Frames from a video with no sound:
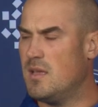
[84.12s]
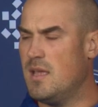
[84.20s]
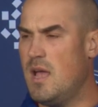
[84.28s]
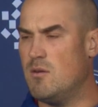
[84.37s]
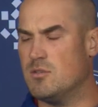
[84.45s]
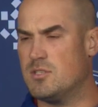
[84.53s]

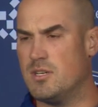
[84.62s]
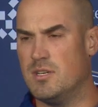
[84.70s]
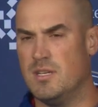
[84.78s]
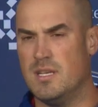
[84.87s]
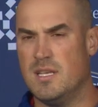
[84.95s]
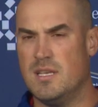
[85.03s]
Yeah, we'll
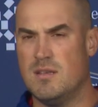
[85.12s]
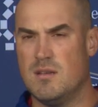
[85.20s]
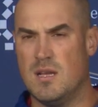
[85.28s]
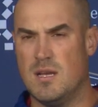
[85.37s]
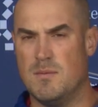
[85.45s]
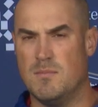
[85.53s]
certainly
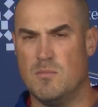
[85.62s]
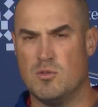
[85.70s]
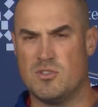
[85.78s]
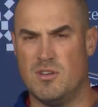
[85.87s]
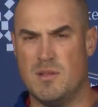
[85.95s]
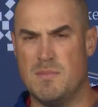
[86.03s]
um, we'll
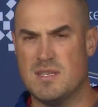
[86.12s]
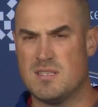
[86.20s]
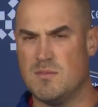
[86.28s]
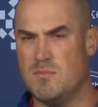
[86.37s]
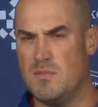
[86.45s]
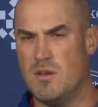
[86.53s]
certainly miss
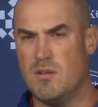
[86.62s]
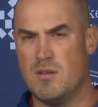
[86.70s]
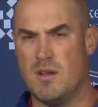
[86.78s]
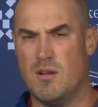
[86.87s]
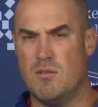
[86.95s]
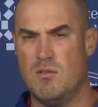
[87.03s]
him.
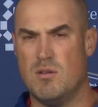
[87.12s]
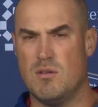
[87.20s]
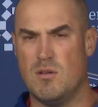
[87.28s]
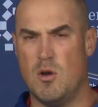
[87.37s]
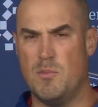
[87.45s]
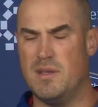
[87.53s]
You know,
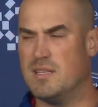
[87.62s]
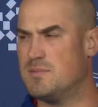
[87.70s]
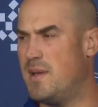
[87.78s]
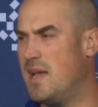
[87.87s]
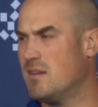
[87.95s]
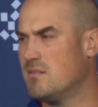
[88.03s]
hope he gets
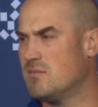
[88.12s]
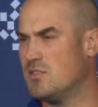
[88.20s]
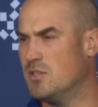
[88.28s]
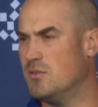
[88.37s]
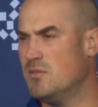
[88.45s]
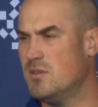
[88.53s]
back
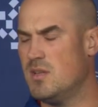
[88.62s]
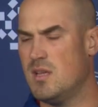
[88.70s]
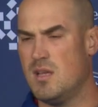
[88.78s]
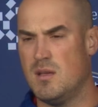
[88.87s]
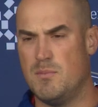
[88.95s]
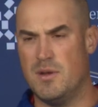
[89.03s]
soon.
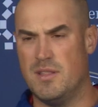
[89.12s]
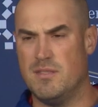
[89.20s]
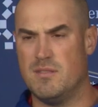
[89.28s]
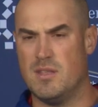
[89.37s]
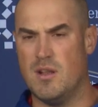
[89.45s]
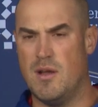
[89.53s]
But
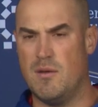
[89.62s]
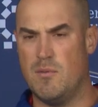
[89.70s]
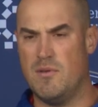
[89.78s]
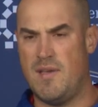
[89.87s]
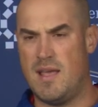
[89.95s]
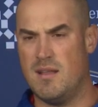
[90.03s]
you know,
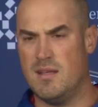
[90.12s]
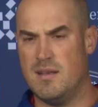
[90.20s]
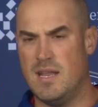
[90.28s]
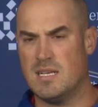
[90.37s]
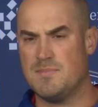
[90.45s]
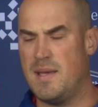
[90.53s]
we've had a
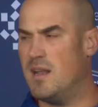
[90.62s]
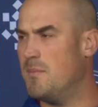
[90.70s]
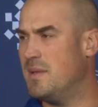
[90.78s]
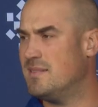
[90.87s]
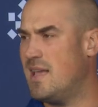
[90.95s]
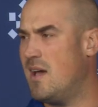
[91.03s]
next man up
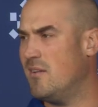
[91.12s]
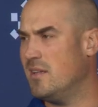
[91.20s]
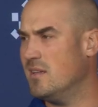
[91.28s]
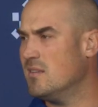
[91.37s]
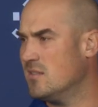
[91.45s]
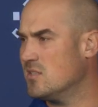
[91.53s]

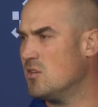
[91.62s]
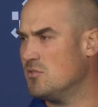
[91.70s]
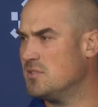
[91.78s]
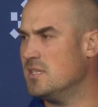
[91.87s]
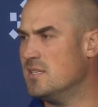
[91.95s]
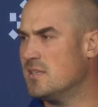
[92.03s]
mentality this whole
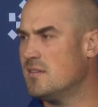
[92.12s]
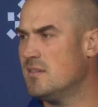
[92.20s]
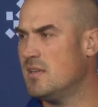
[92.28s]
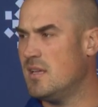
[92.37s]
season,